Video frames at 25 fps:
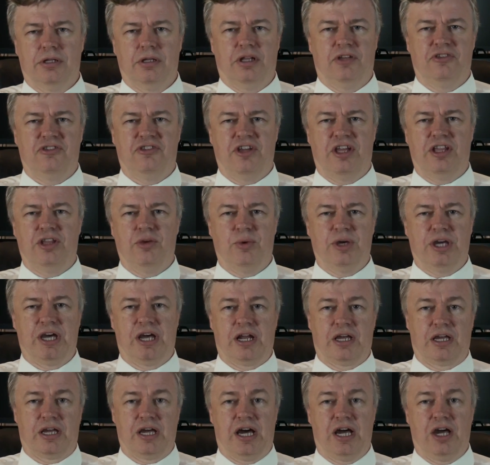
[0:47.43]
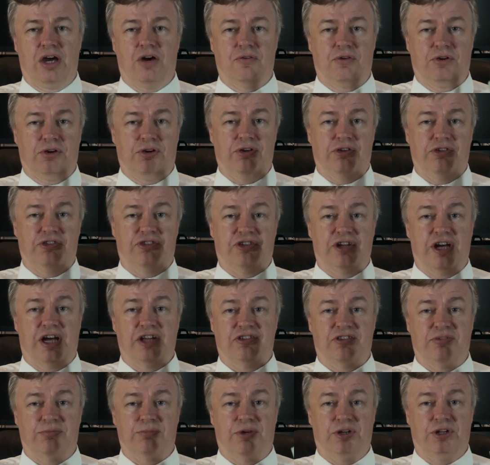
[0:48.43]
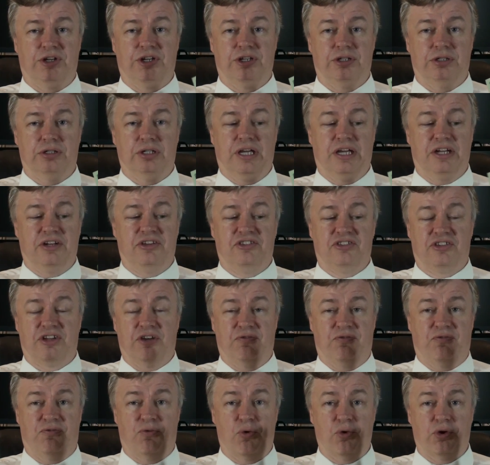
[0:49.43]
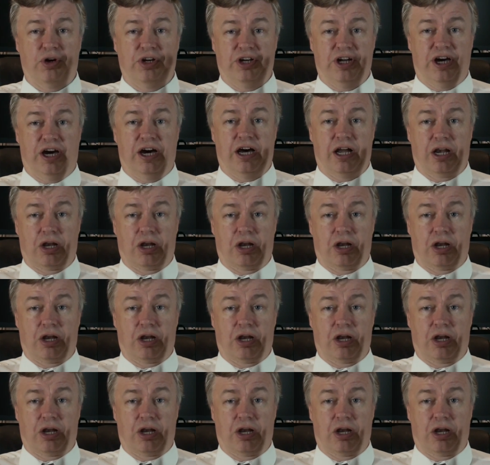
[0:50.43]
Let's say that we got a guy over here, he's got some money to lend. He's got $40,